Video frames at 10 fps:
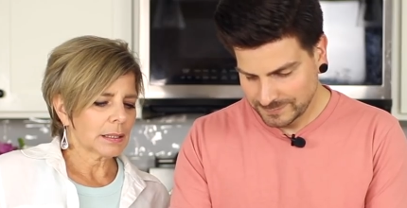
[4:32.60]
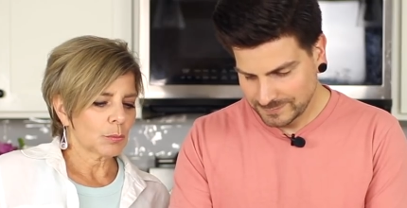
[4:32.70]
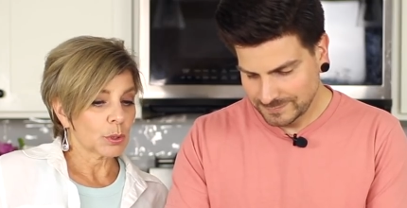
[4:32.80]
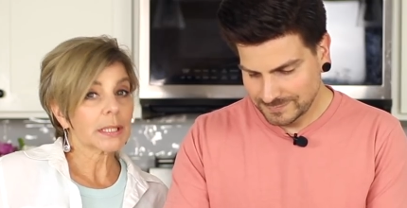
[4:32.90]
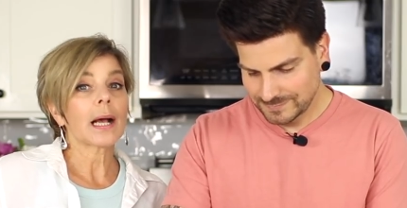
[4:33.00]

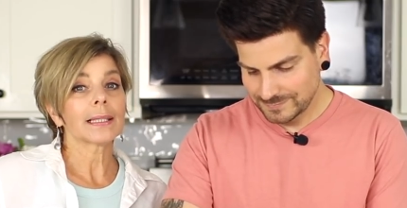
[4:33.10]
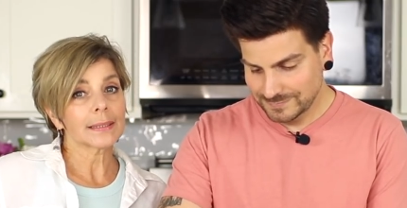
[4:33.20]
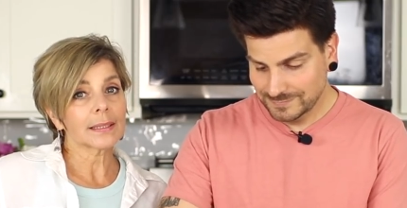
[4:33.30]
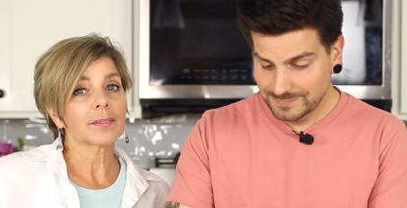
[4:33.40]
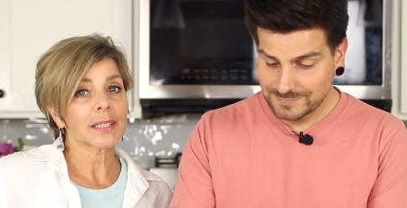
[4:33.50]
Speaker 1: was
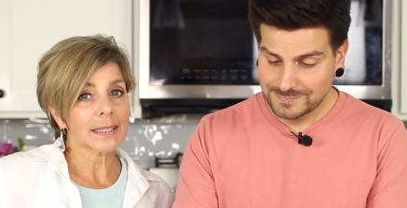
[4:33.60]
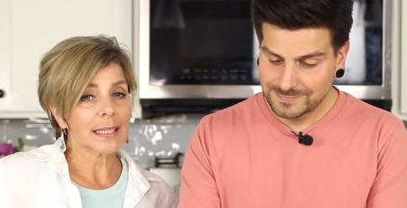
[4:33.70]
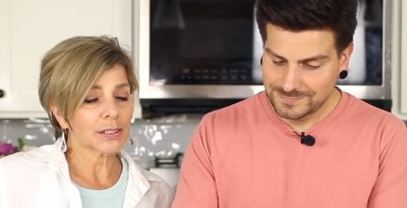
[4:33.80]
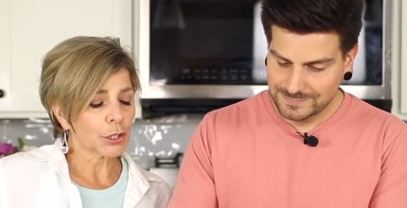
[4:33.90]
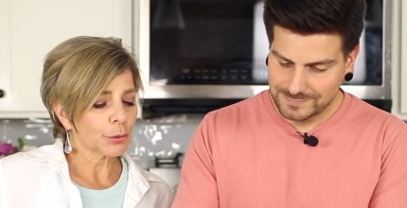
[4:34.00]
kind enough to
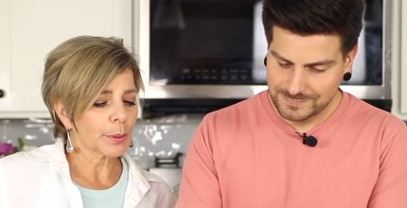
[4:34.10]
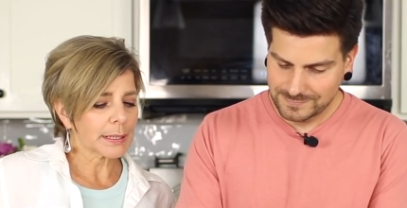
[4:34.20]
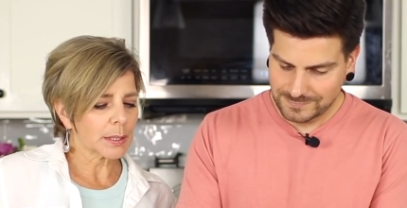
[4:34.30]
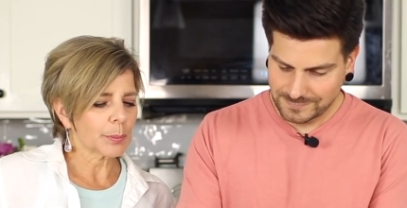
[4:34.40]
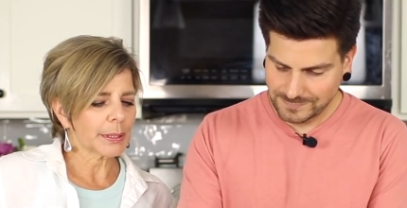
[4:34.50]
send her
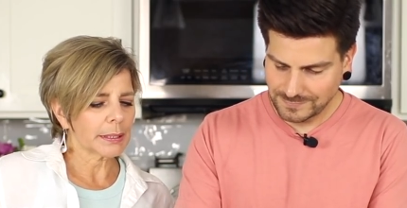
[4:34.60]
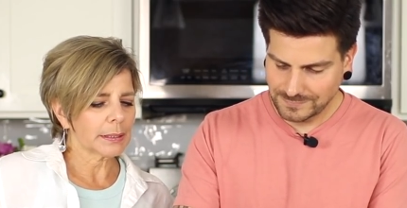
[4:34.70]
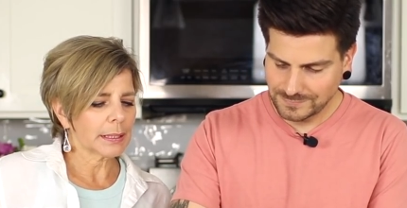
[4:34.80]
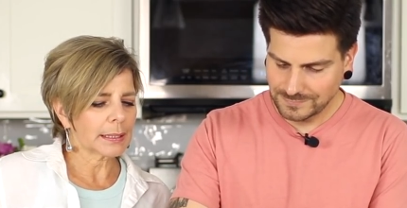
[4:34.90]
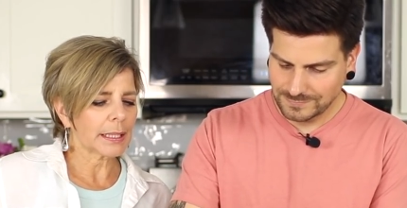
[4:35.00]

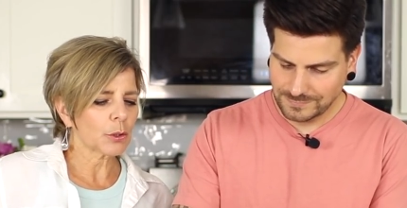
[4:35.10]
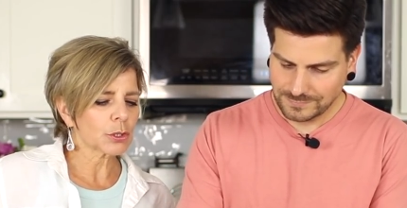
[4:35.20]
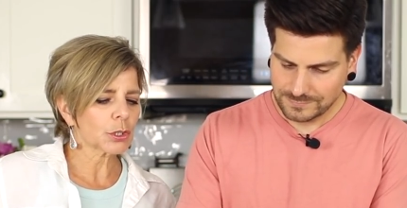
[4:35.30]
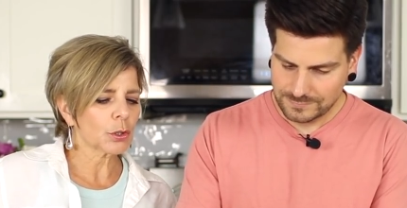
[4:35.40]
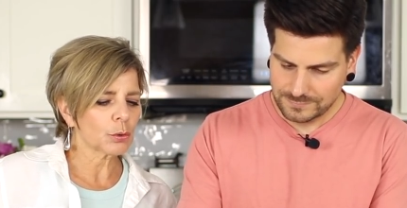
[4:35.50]
recipe. And I
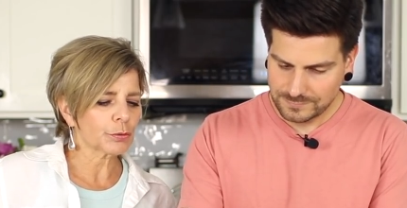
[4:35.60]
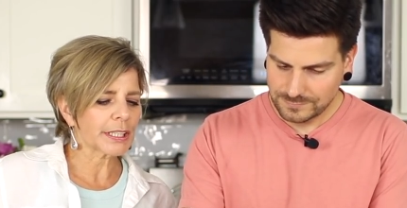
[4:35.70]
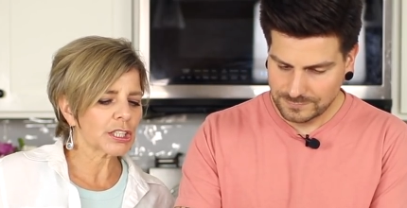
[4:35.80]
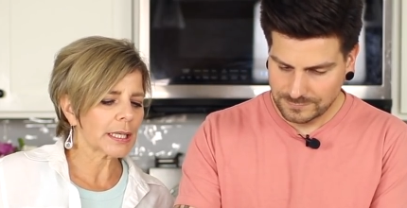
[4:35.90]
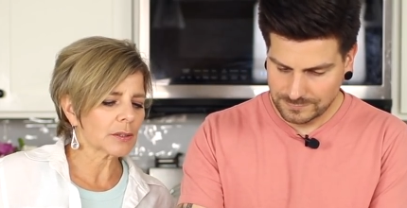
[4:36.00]
also
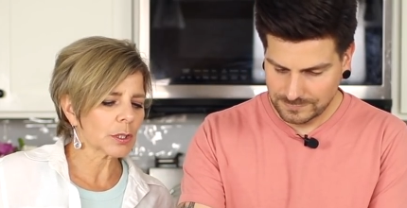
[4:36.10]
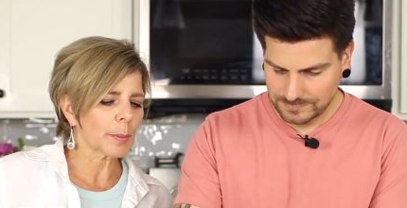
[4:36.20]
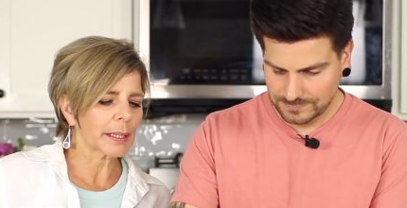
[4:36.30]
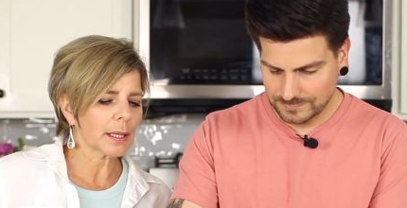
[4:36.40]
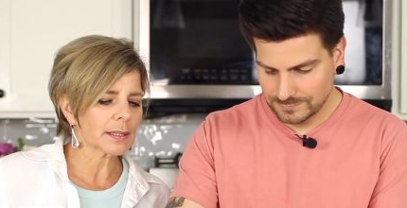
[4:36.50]
reached out to
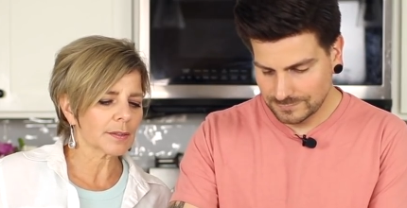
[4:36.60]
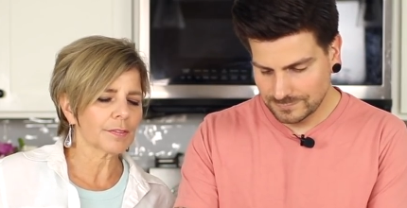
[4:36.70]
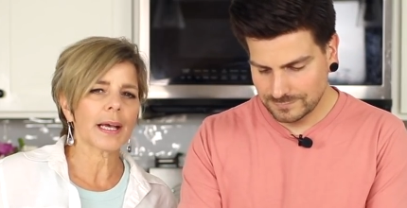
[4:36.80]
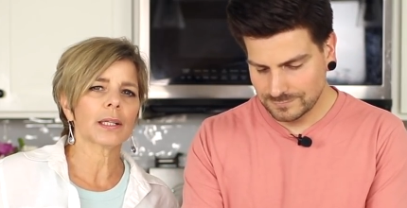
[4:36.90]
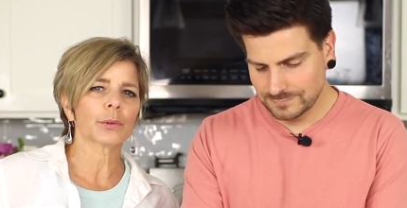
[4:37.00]
my
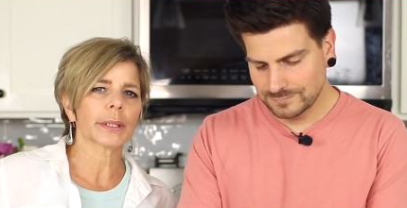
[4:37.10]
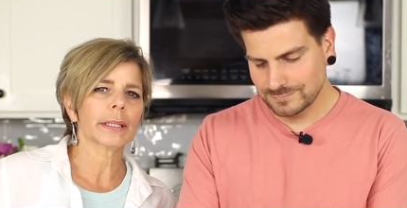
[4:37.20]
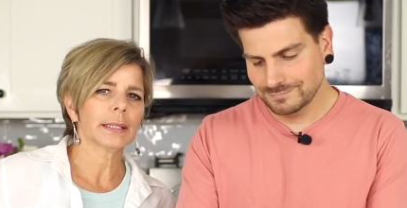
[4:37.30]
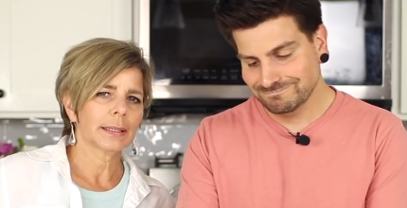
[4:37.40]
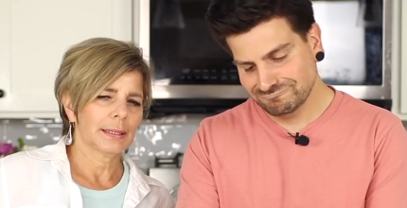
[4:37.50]
cousin
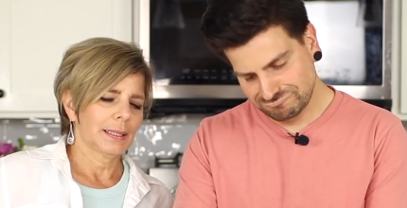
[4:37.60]
Valerie.